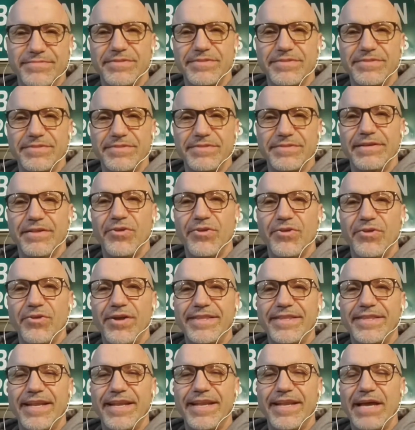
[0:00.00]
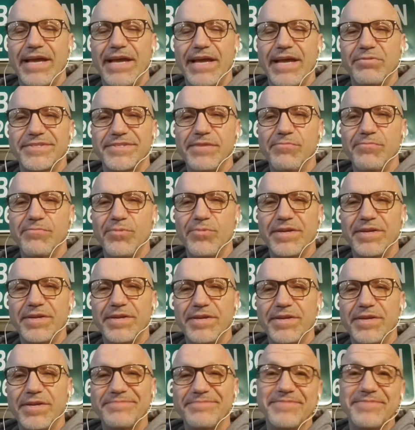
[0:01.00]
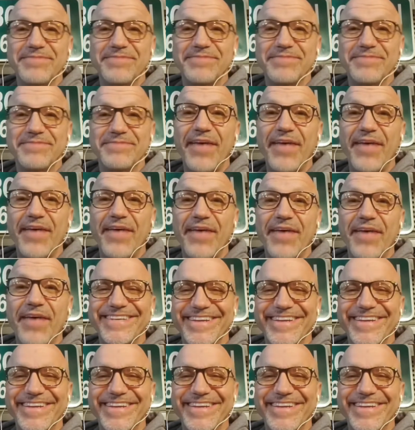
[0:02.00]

thought that I was somewhat of an athlete.